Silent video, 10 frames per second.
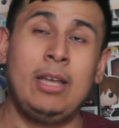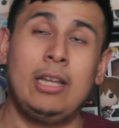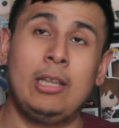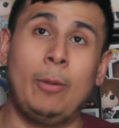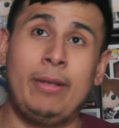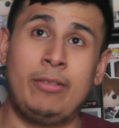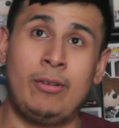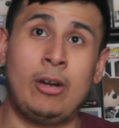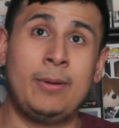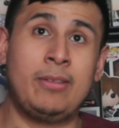Lopez
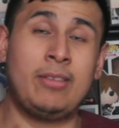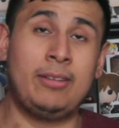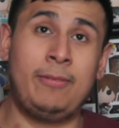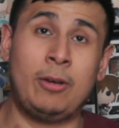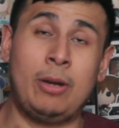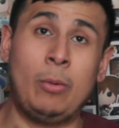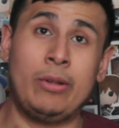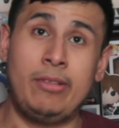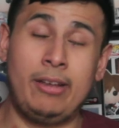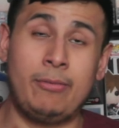and Harper decide to figure out
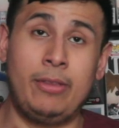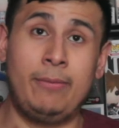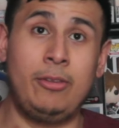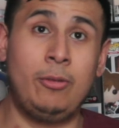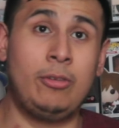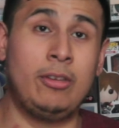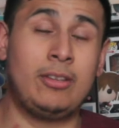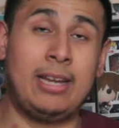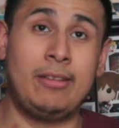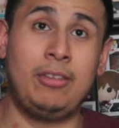what's next for them to do to
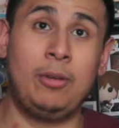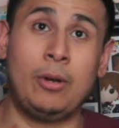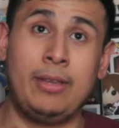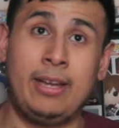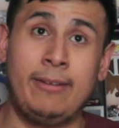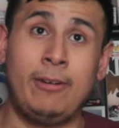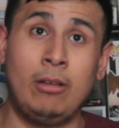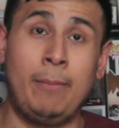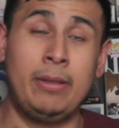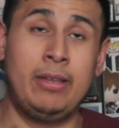kind of see where they can
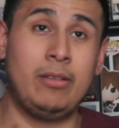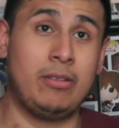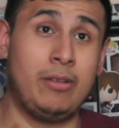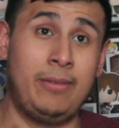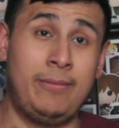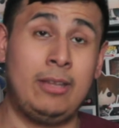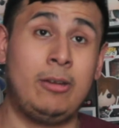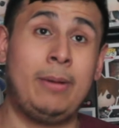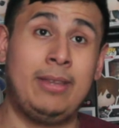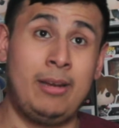follow up on this, considering the fact
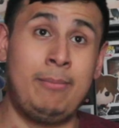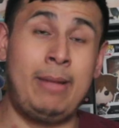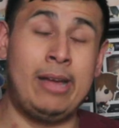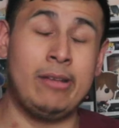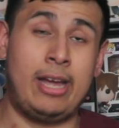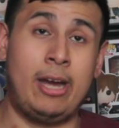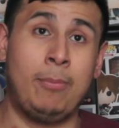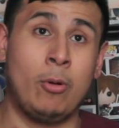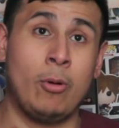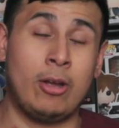they're about to get a mass
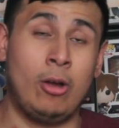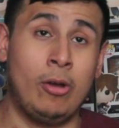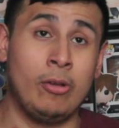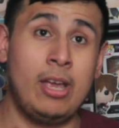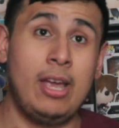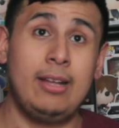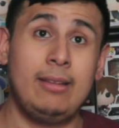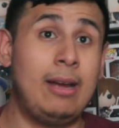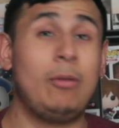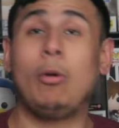outpour call
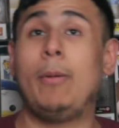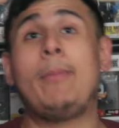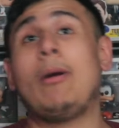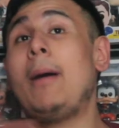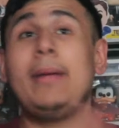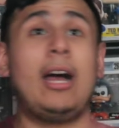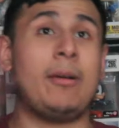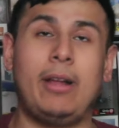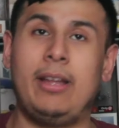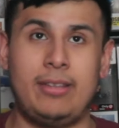that will be probably
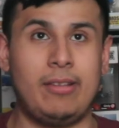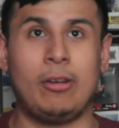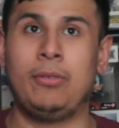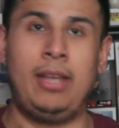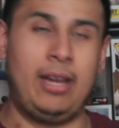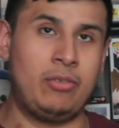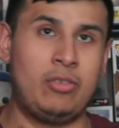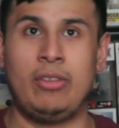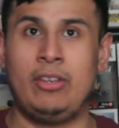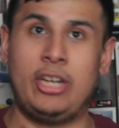unrelated to this whole thing. It's
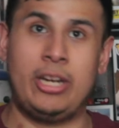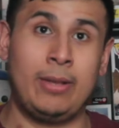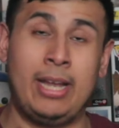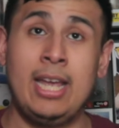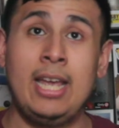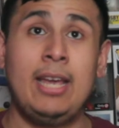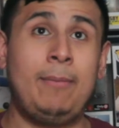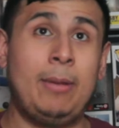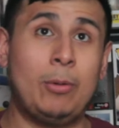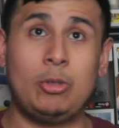just, in general, like,
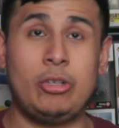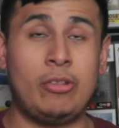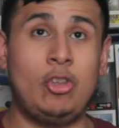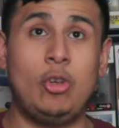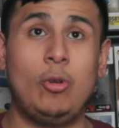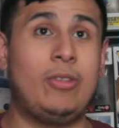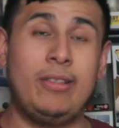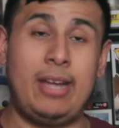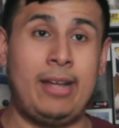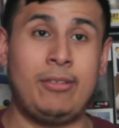people will just use
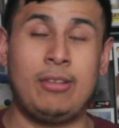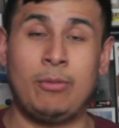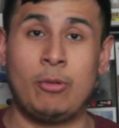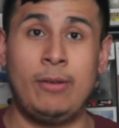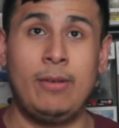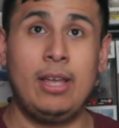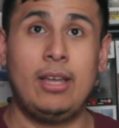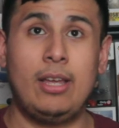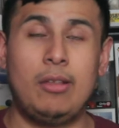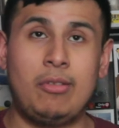this as some sort of
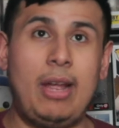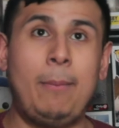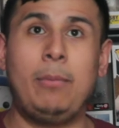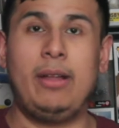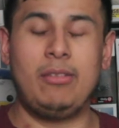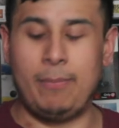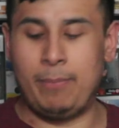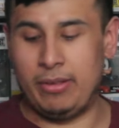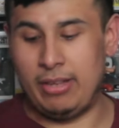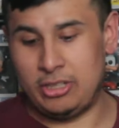semblance of
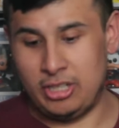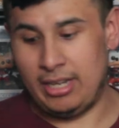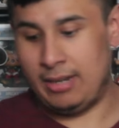possession.